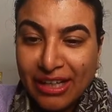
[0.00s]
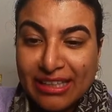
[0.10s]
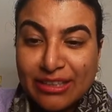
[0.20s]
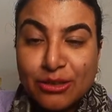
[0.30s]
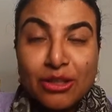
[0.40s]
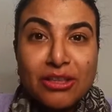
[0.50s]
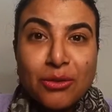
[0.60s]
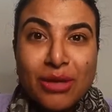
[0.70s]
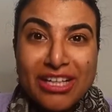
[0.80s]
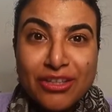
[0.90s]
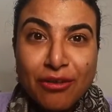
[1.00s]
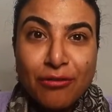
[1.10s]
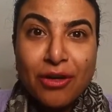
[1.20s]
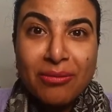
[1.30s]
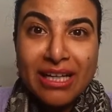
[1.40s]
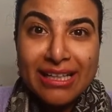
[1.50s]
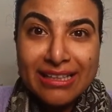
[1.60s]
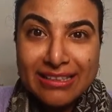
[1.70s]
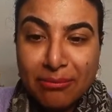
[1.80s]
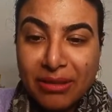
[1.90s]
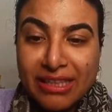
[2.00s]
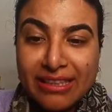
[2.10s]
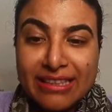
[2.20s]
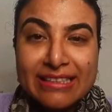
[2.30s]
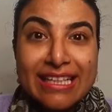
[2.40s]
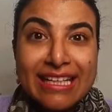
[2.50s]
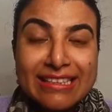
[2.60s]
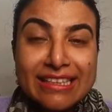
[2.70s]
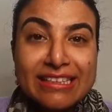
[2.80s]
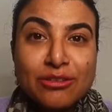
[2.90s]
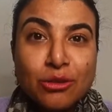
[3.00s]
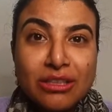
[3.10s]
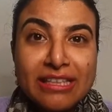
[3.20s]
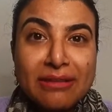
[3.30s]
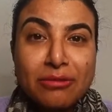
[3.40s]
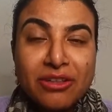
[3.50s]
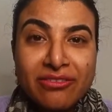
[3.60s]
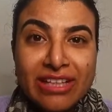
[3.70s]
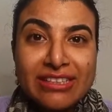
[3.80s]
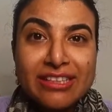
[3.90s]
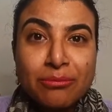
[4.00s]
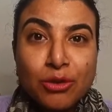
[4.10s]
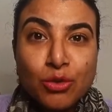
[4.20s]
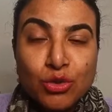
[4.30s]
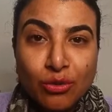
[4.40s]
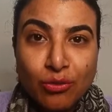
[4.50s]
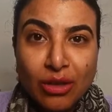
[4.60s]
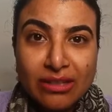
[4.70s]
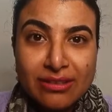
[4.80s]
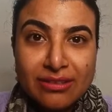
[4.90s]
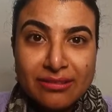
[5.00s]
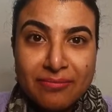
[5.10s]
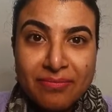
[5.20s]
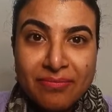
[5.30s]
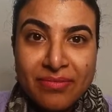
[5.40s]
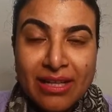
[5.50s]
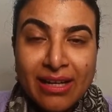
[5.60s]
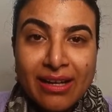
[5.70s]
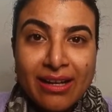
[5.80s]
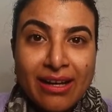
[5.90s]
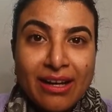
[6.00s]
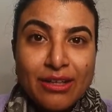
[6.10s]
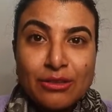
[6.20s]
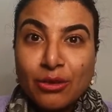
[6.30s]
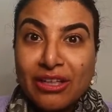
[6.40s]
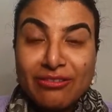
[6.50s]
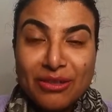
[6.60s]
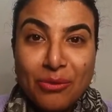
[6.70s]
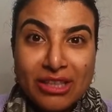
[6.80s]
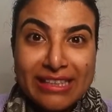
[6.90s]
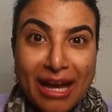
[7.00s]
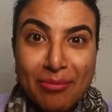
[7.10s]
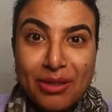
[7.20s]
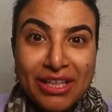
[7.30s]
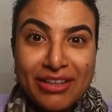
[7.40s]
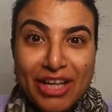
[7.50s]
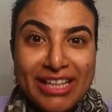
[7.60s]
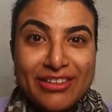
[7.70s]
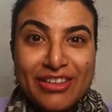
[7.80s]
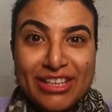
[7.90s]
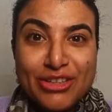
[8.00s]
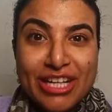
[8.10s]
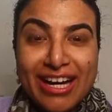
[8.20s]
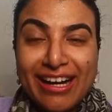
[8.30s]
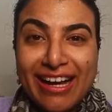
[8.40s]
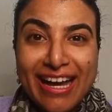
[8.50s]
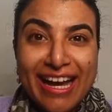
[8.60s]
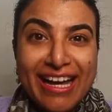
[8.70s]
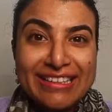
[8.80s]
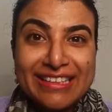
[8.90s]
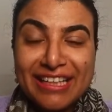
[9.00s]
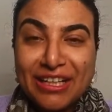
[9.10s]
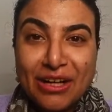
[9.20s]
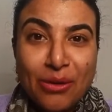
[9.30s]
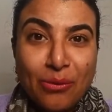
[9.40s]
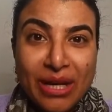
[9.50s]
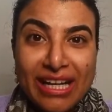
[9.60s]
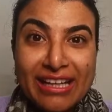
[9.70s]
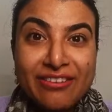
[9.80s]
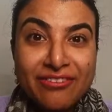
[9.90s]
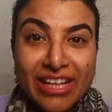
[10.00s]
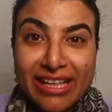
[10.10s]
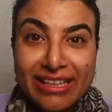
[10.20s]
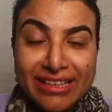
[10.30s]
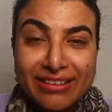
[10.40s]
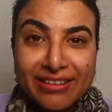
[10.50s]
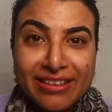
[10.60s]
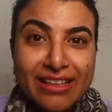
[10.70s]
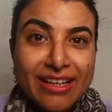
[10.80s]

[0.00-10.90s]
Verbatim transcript: okay so the question from elizabeth is is it a good time to invest in mutual funds so given what's happening right russia has in a way invaded